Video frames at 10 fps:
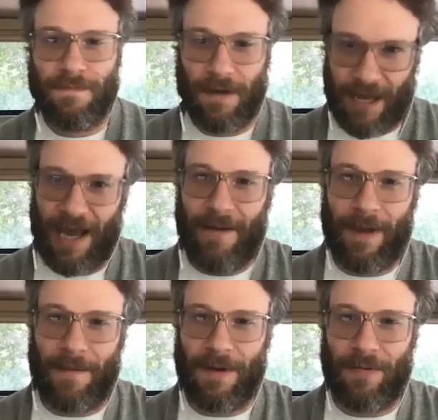Yeah,
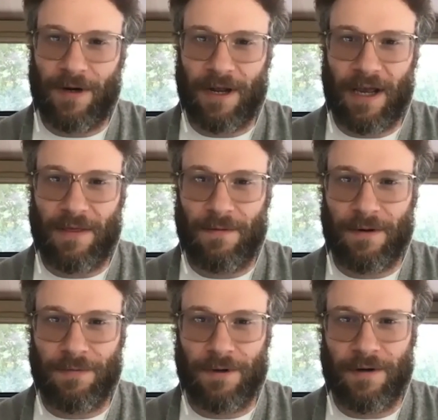maybe one day the
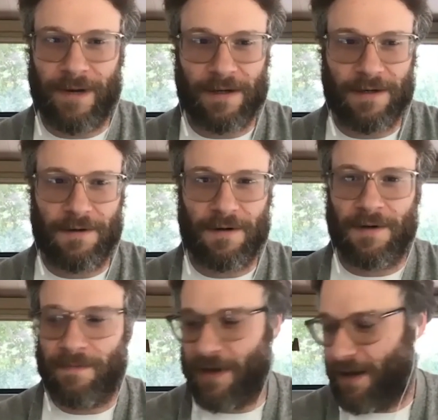world will go back to normal. Yeah.